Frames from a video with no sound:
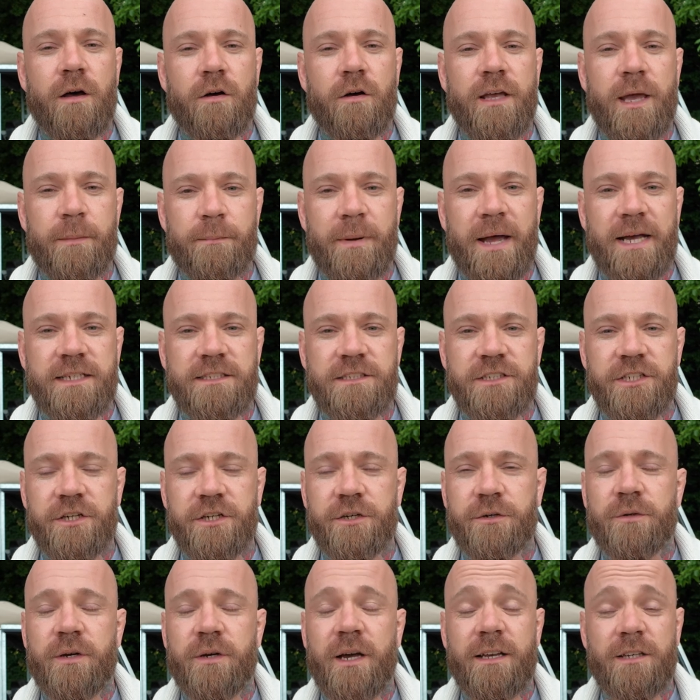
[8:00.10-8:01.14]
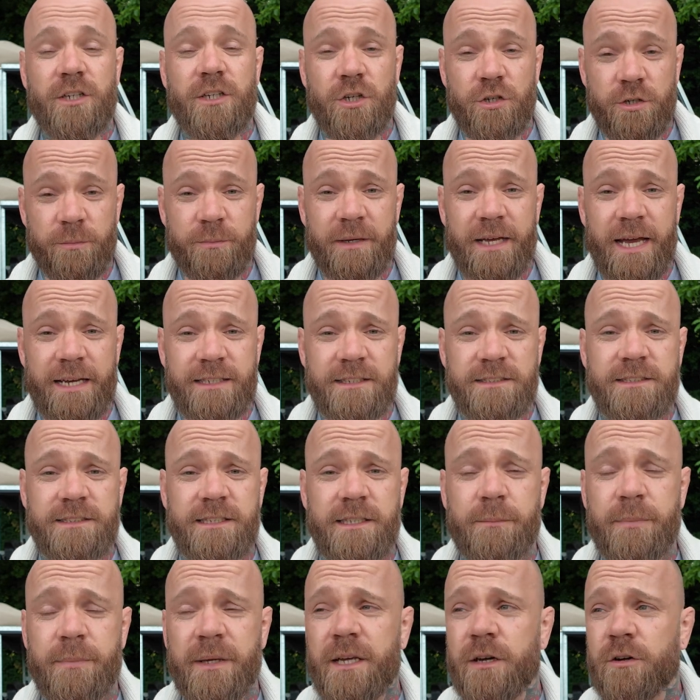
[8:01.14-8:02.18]
I'll get back to you. And you can be added to
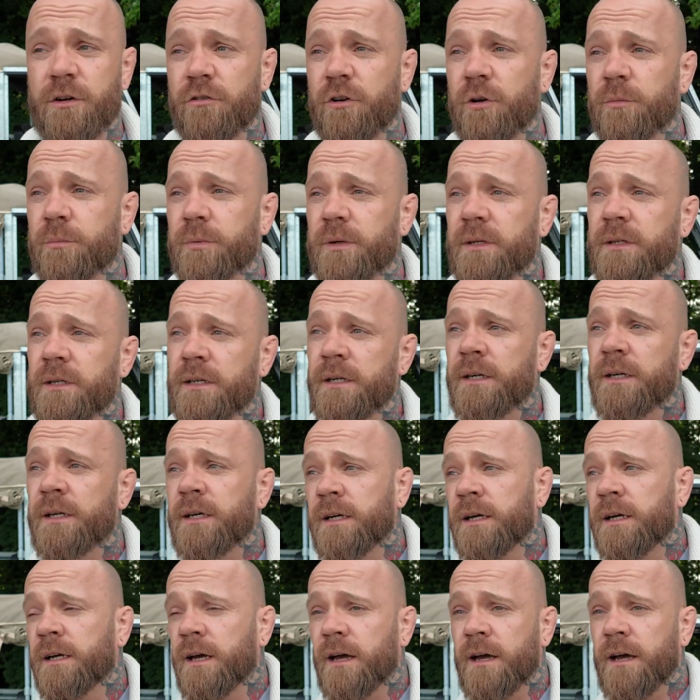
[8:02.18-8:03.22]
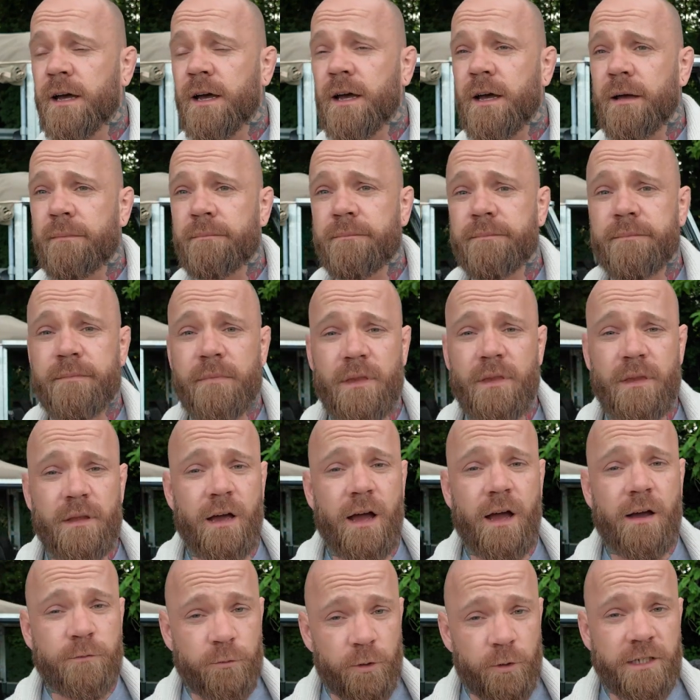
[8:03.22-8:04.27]
the beta group.
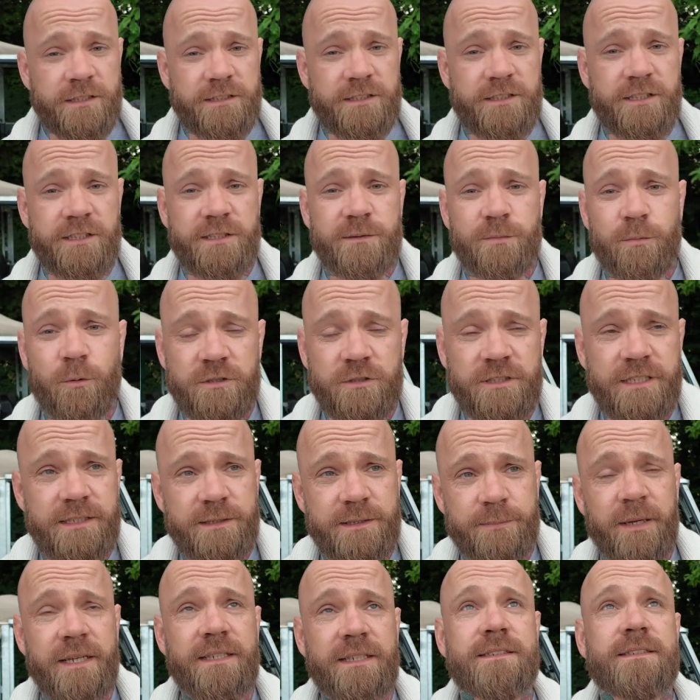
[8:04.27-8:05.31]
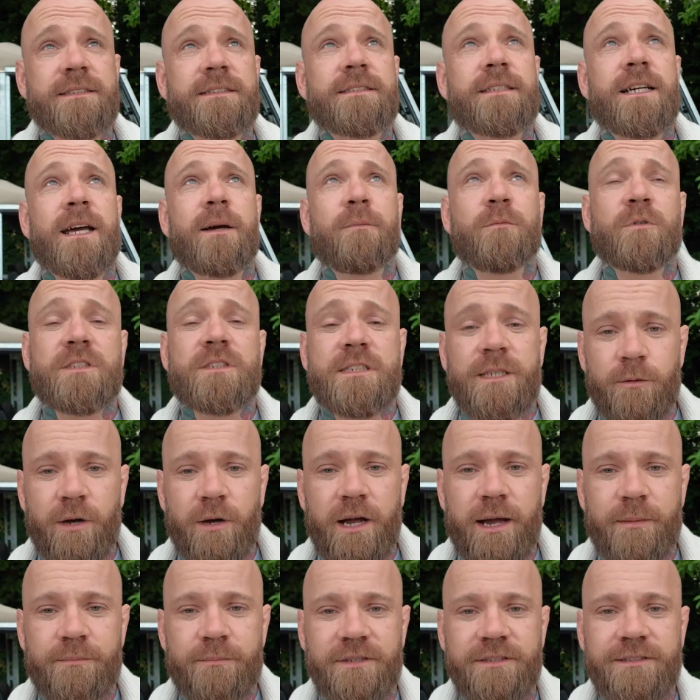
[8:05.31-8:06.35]
Otherwise, just watch this space and we'll see what
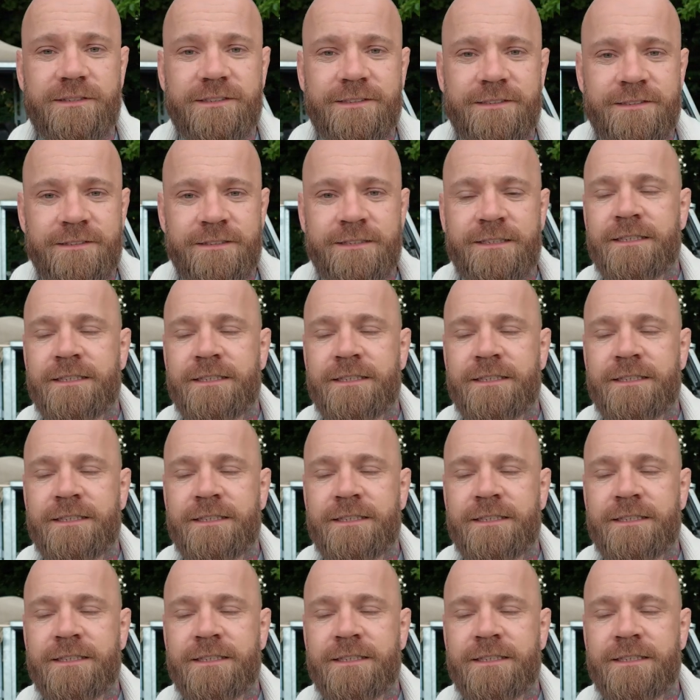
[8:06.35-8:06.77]
happens.